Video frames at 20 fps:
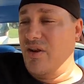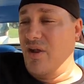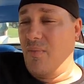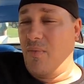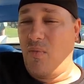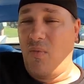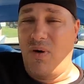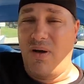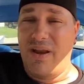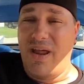
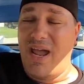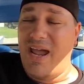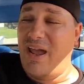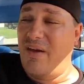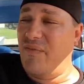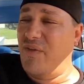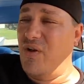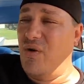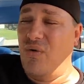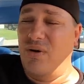number one, I
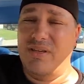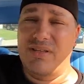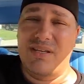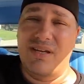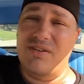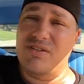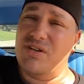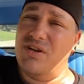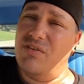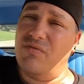have no
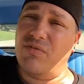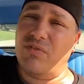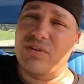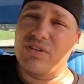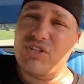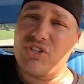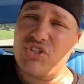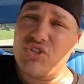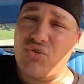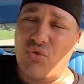intention of
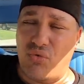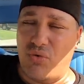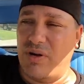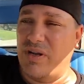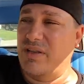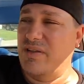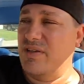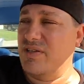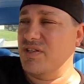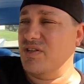
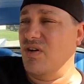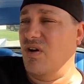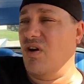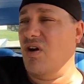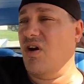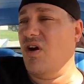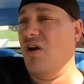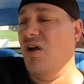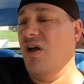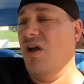restoring this
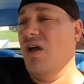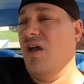car.